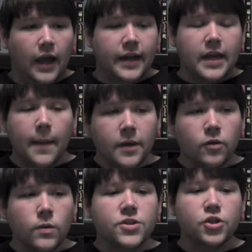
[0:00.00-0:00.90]
And I come
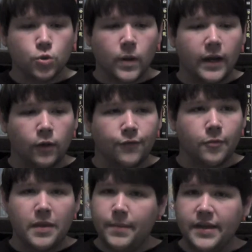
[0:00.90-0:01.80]
across a trailer
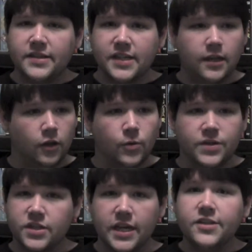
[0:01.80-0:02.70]
for Meet Me in St.
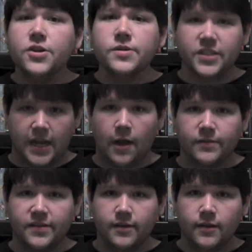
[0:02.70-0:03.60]
Louis. It turns
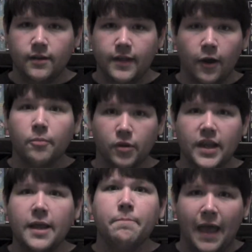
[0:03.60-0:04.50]
out they are
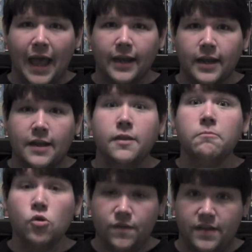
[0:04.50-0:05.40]
bringing it back in the
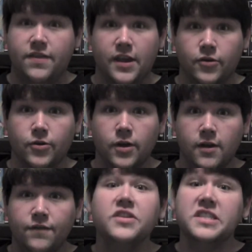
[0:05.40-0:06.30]
movie theater
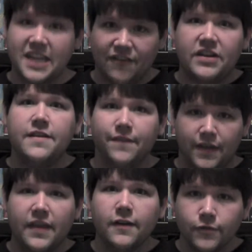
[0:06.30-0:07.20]
for the
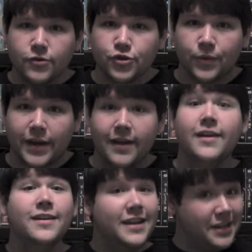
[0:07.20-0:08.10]
75th anniversary.
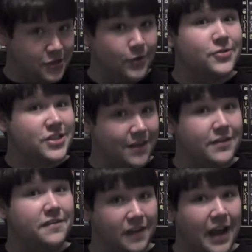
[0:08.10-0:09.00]
It turned
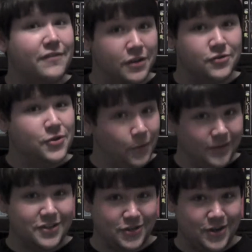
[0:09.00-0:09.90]
75 years
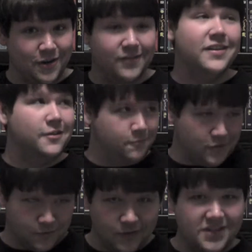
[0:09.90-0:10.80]
old this year. It
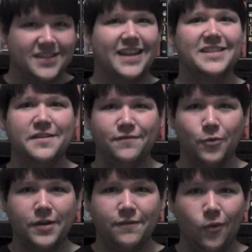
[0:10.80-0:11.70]
was released in
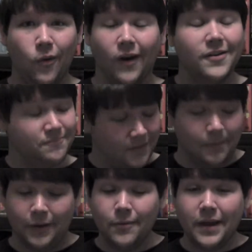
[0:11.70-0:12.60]
1944.
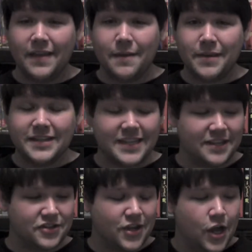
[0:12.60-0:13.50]
I'm like, okay, that makes
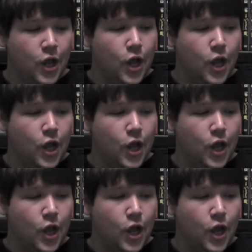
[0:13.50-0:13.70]
sense.